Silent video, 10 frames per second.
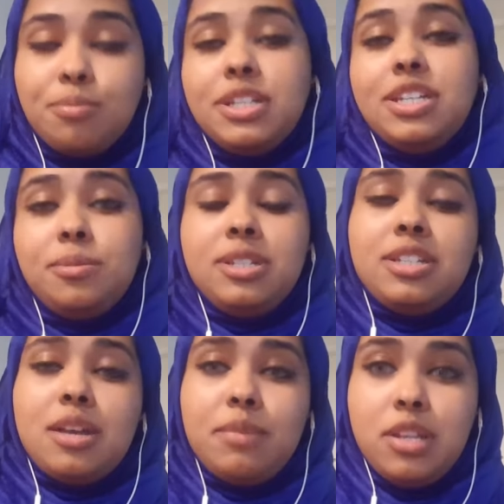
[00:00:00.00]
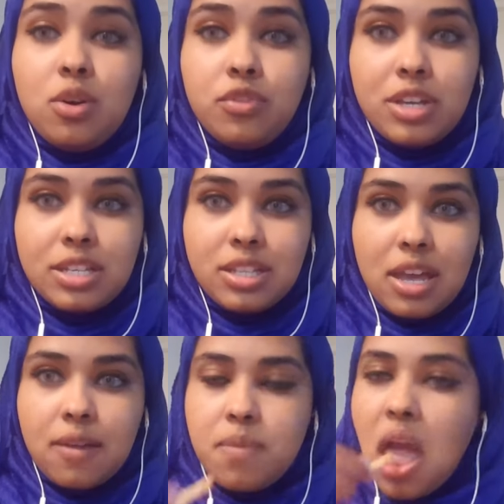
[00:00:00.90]
Please let me know if you guys
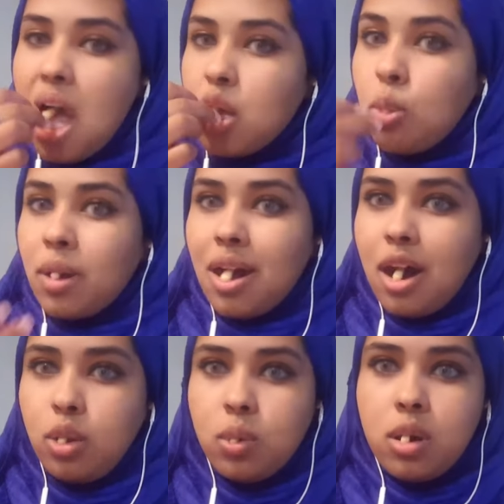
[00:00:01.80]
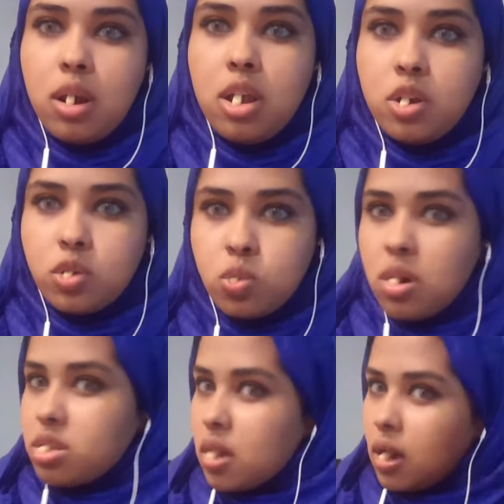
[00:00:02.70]
like. Oh my god, I look hideous.
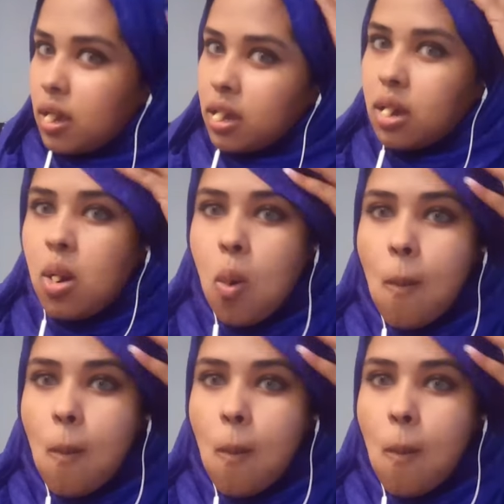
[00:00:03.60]
What the heck?